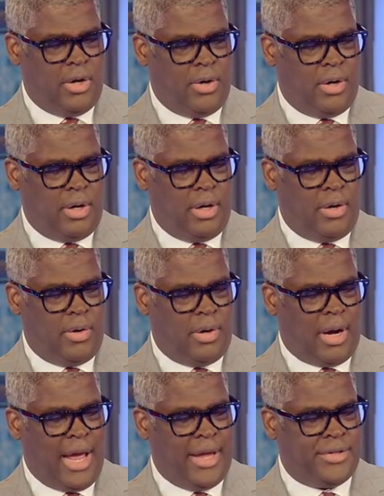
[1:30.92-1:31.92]

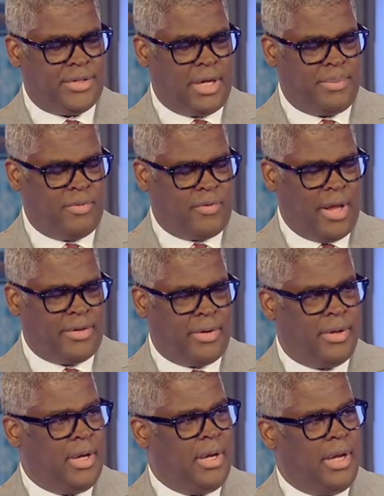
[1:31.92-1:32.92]
or ICE,
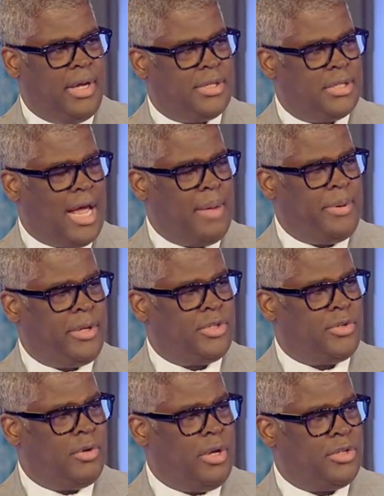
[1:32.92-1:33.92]
rather, stopping
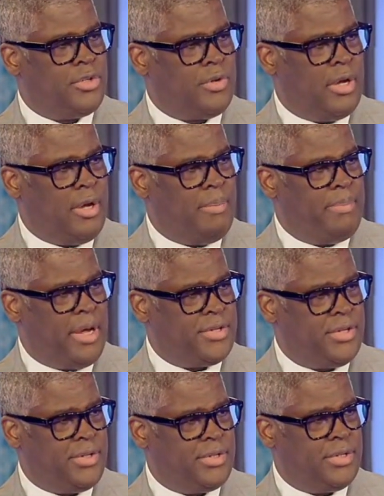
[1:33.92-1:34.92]

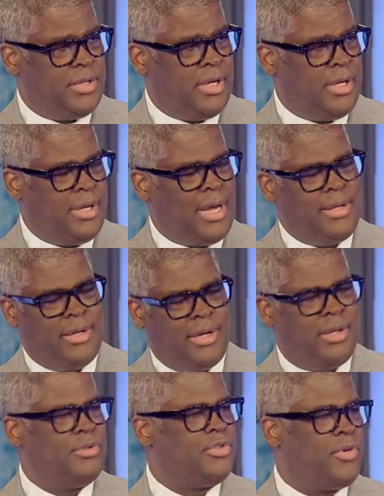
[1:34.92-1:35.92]
buses, the